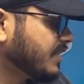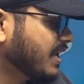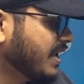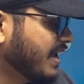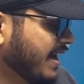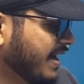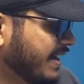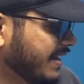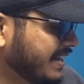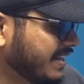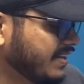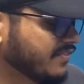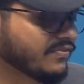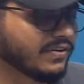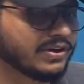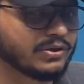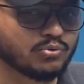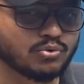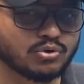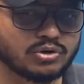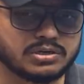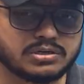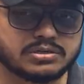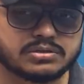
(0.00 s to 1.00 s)
And if I
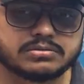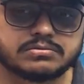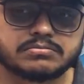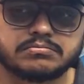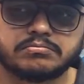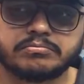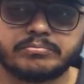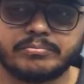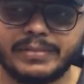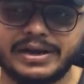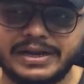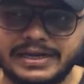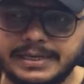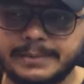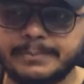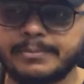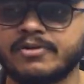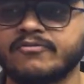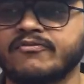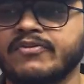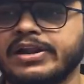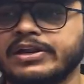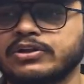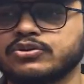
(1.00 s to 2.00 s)
want multiple
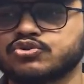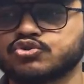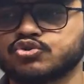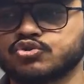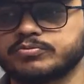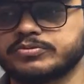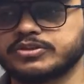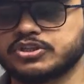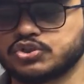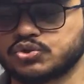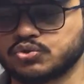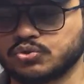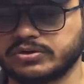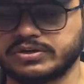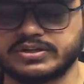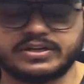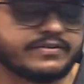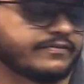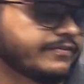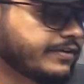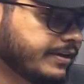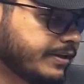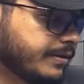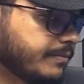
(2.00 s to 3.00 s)
values to be stored in a
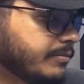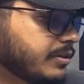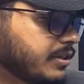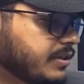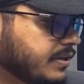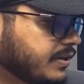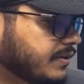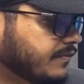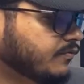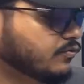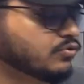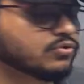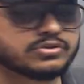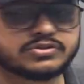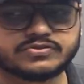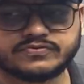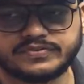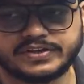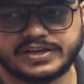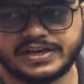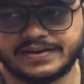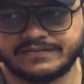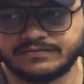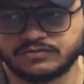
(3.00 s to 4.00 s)
variable, then of course
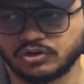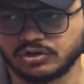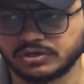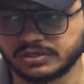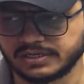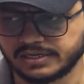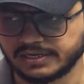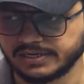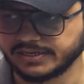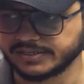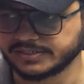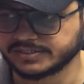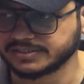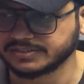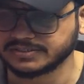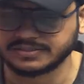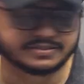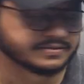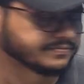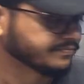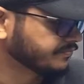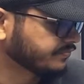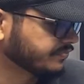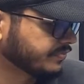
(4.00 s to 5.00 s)
we have got collections.
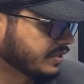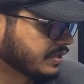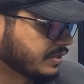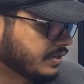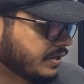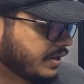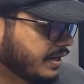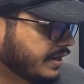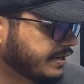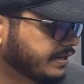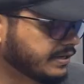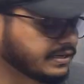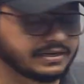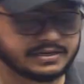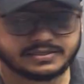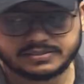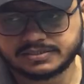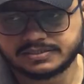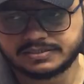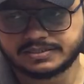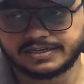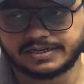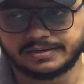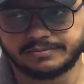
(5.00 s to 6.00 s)
And
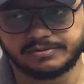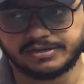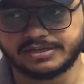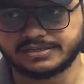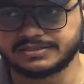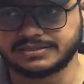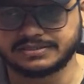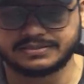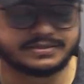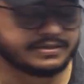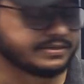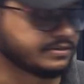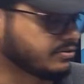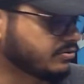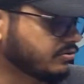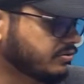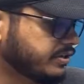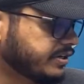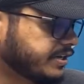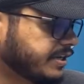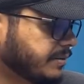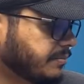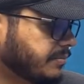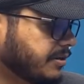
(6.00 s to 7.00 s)
collections can be, as I said,
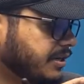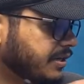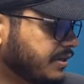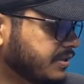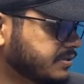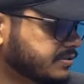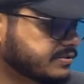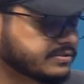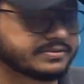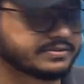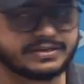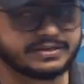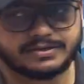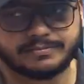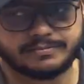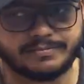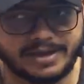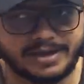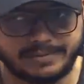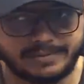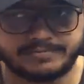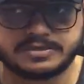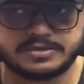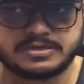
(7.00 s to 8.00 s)
it can be
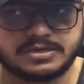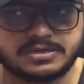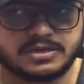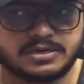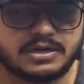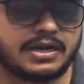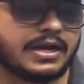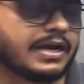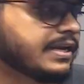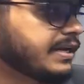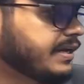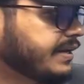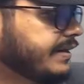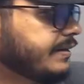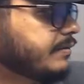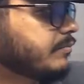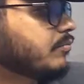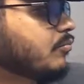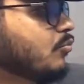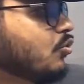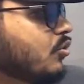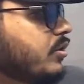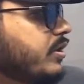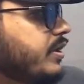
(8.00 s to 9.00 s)
list, set, map.
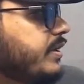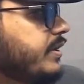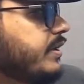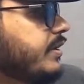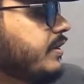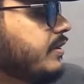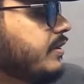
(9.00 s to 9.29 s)
I'll get